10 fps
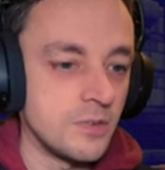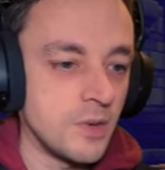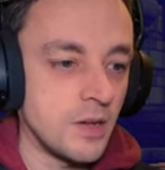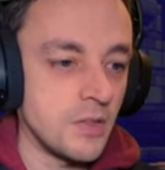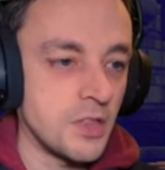
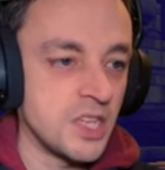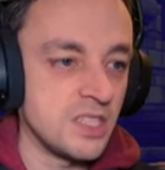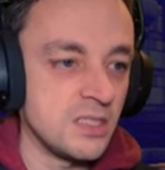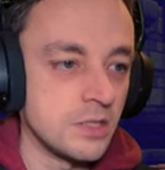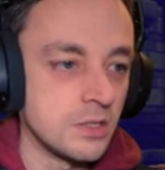about
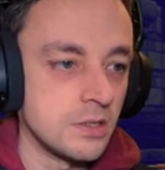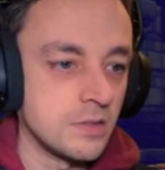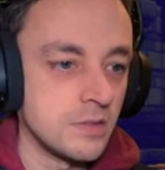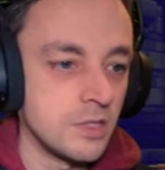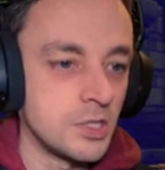things,
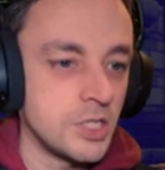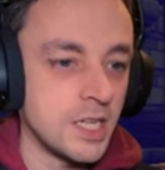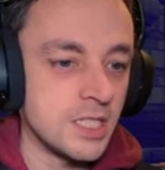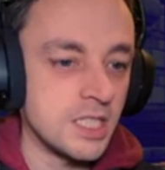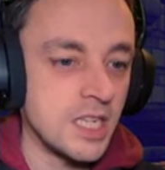and she
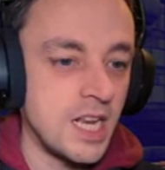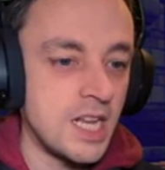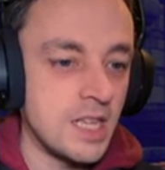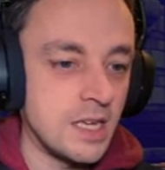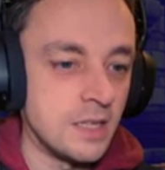hasn't said
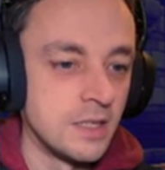anything.